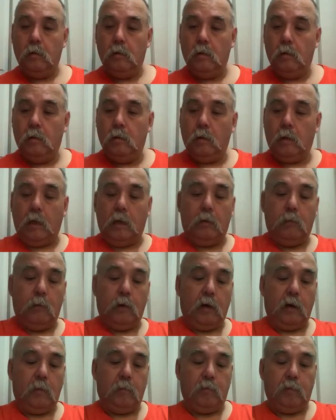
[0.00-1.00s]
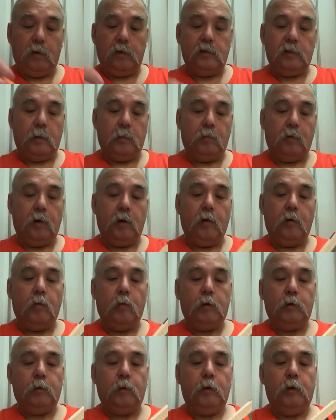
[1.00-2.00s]
And we got our brick separator, which
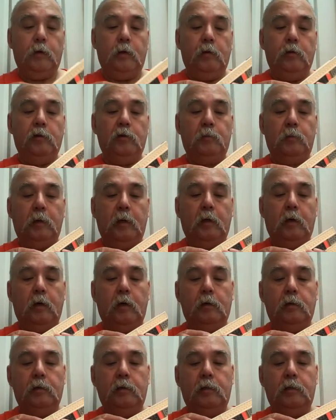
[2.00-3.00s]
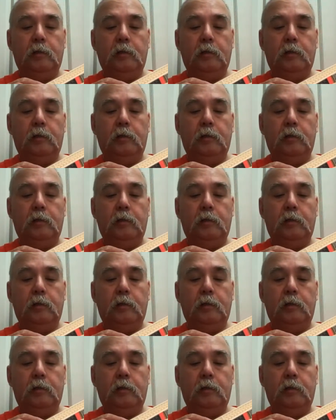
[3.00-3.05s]
we'll use because